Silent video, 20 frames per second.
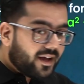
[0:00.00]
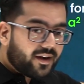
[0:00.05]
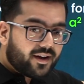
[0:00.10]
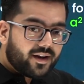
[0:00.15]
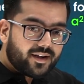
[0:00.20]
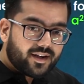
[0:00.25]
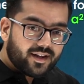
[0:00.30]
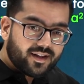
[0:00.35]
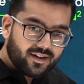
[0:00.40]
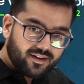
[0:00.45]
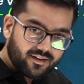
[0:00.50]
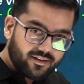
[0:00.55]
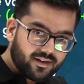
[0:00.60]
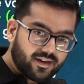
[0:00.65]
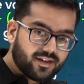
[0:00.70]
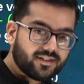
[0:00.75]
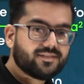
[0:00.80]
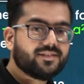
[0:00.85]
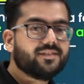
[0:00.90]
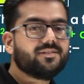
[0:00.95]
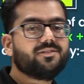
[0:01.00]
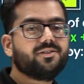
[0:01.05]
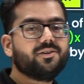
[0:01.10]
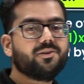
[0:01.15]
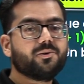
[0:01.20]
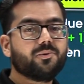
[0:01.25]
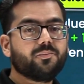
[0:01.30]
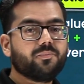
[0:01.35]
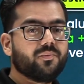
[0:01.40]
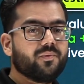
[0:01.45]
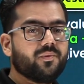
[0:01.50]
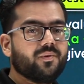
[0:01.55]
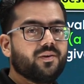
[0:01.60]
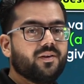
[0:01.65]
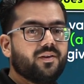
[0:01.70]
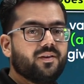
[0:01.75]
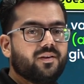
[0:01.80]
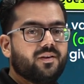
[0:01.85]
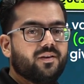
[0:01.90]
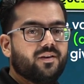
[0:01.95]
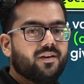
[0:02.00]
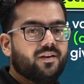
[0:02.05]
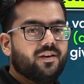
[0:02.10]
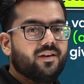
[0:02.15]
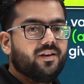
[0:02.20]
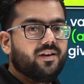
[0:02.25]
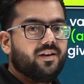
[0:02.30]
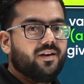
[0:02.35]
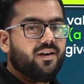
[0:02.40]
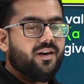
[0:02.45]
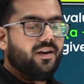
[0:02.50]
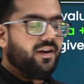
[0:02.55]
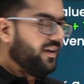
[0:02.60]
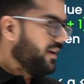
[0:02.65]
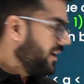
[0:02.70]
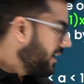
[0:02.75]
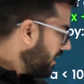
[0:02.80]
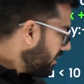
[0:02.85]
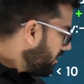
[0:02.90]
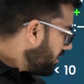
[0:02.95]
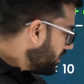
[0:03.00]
are getting less than 0. Here